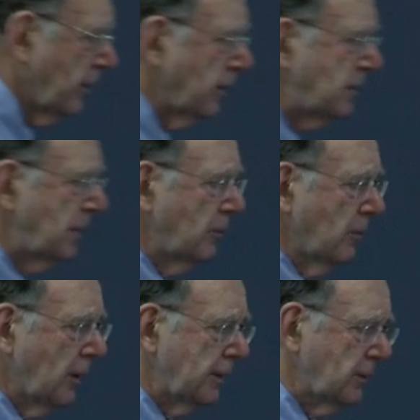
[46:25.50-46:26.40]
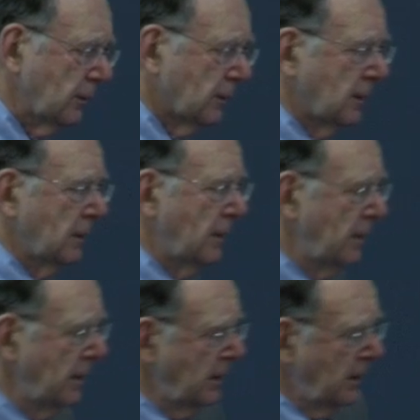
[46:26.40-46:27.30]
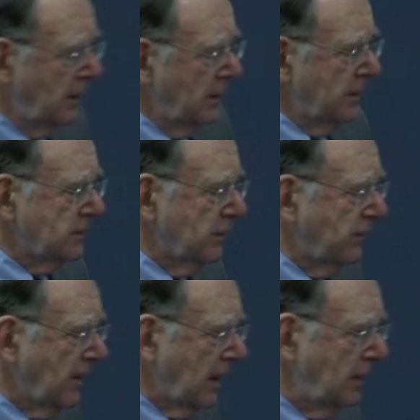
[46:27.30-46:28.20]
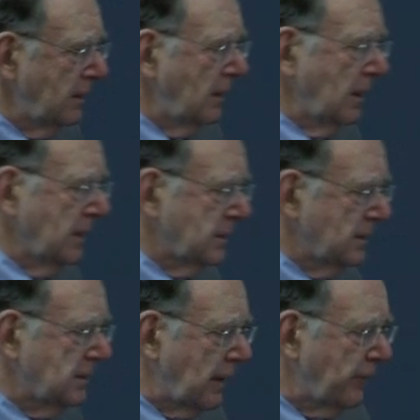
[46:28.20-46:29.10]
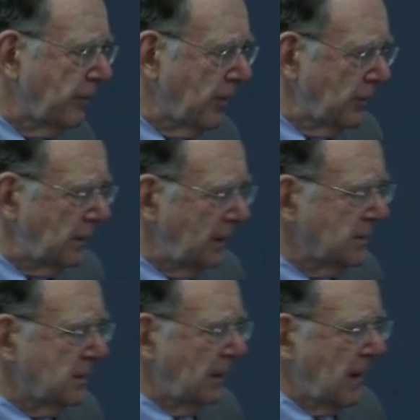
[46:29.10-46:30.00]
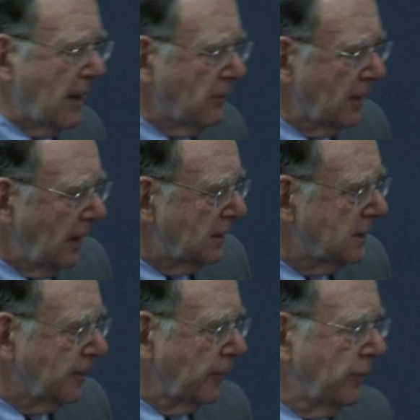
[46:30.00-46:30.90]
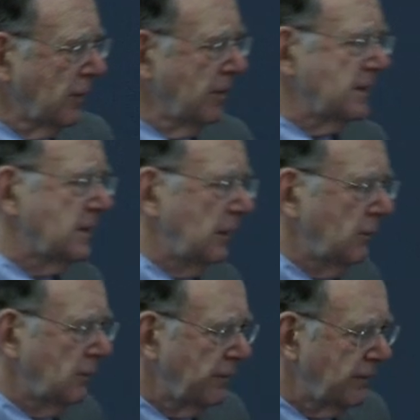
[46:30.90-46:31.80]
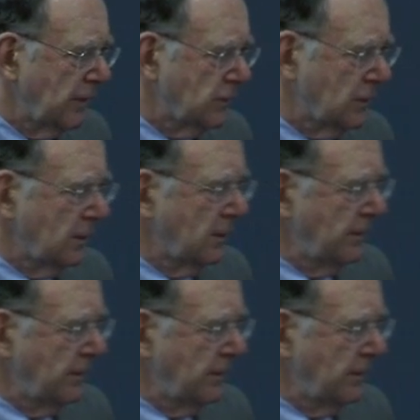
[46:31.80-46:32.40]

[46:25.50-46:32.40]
protein module is defined as a set of proteins that aggregate to perform a cellular function.